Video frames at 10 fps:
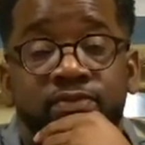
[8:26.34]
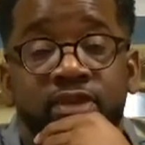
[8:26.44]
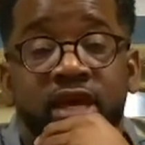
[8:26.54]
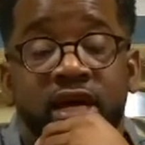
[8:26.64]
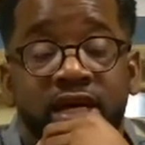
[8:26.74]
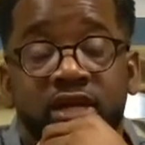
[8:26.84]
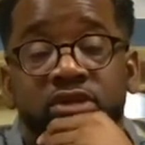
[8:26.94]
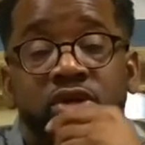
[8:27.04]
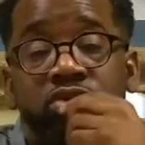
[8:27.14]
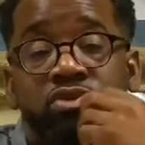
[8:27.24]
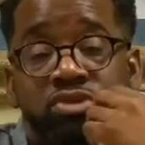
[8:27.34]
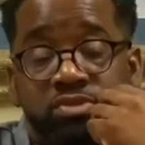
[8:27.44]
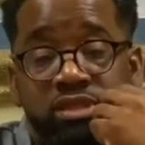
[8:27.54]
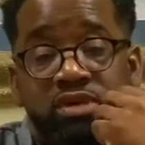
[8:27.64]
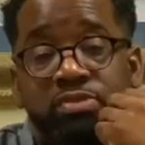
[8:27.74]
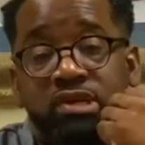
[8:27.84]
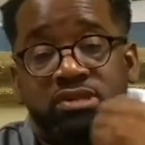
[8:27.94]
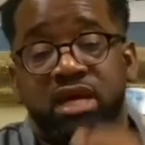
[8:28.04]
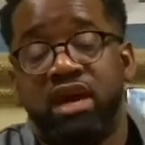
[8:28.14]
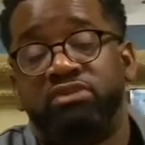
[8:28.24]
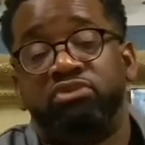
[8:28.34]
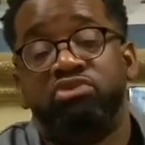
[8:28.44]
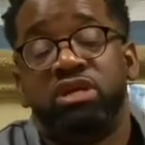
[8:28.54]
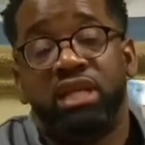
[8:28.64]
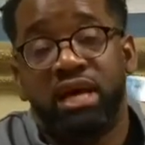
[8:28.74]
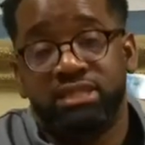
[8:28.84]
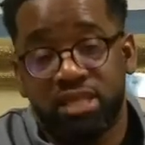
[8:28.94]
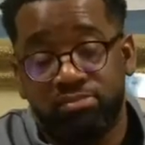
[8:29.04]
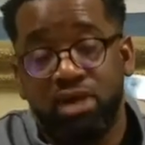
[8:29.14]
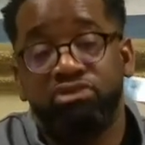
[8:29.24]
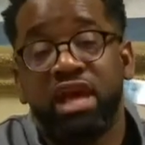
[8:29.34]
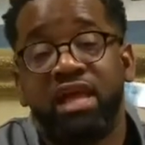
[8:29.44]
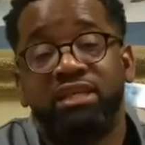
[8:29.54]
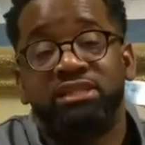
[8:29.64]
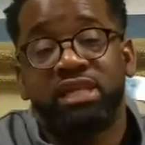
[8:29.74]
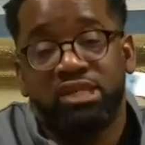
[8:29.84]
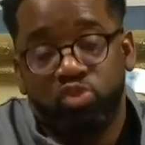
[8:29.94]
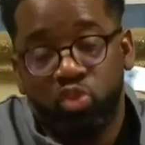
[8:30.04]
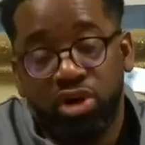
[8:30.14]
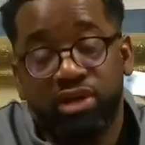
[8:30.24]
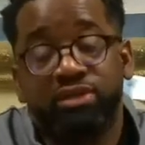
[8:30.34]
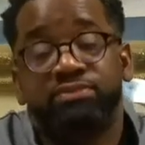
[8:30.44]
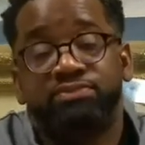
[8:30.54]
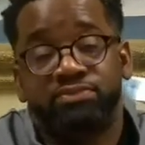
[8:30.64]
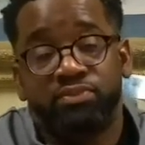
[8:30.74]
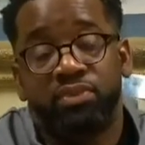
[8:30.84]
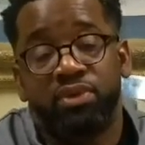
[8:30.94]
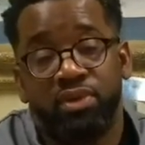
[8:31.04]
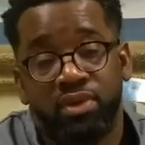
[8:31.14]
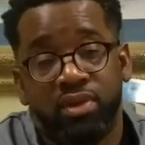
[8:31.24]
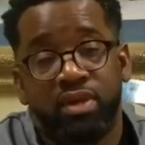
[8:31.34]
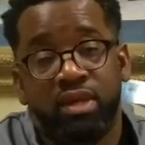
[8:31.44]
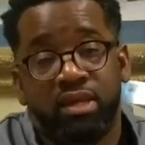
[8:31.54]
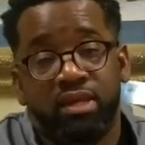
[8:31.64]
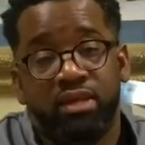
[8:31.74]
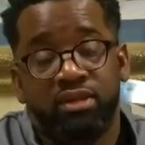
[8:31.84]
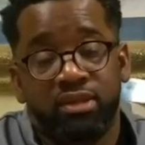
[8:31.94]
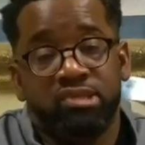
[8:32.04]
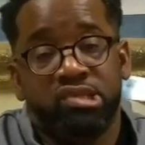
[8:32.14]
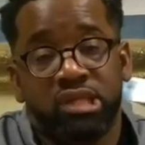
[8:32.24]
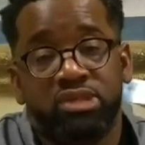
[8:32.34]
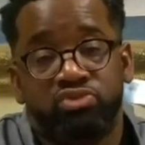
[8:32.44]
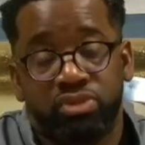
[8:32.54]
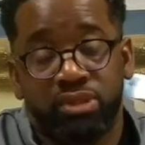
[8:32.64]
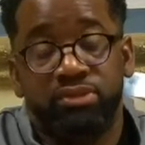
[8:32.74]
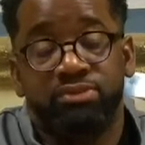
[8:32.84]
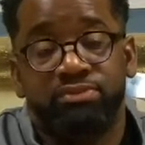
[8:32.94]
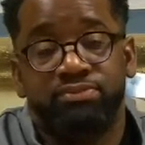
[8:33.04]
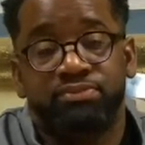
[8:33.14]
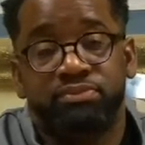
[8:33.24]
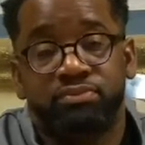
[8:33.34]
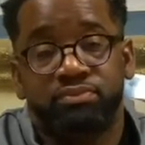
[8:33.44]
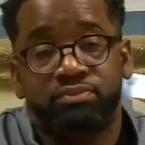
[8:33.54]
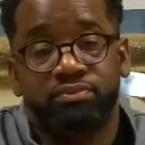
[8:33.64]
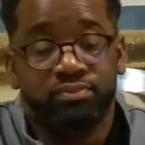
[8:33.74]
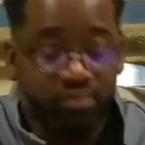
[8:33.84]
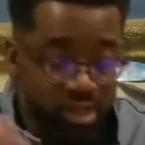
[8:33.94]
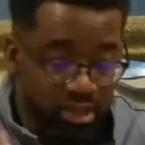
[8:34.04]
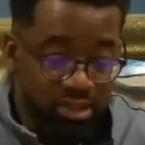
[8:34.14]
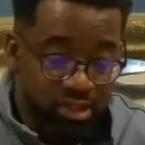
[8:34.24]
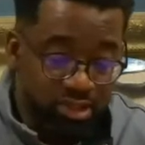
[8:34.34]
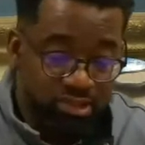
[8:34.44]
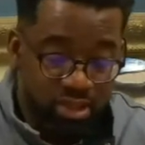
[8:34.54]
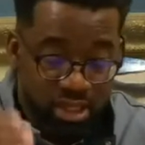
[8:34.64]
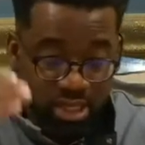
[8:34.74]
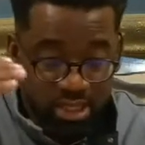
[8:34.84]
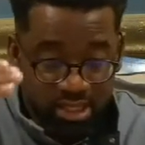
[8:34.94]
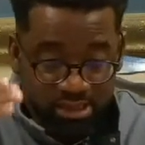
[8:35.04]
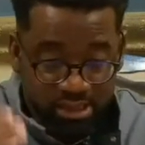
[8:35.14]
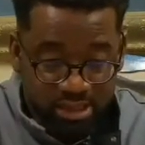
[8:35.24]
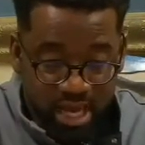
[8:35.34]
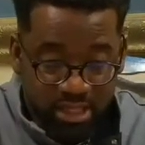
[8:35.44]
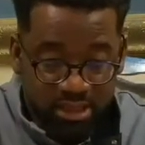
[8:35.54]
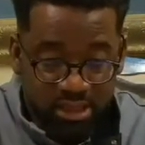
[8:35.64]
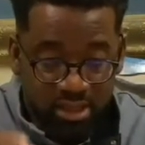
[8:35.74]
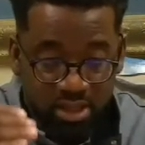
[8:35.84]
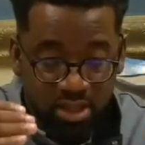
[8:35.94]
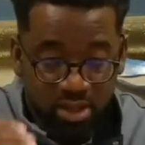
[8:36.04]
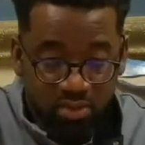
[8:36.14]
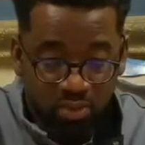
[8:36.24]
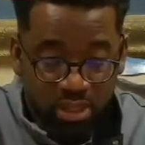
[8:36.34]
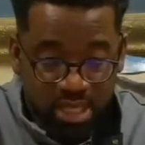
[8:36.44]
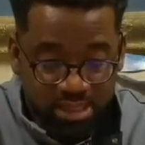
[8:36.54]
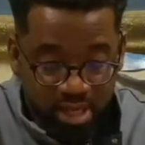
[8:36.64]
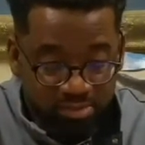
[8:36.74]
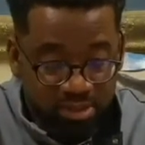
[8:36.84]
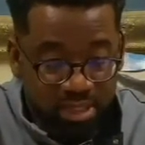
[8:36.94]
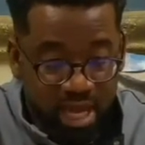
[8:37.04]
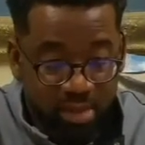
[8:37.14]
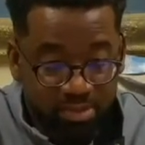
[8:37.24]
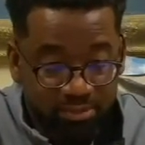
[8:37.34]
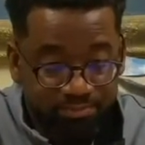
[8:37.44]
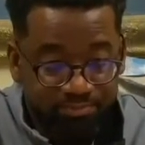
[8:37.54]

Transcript: I got to go through some stuff because I have to realize that my reality has won. This thing is real. This is exactly what has happened.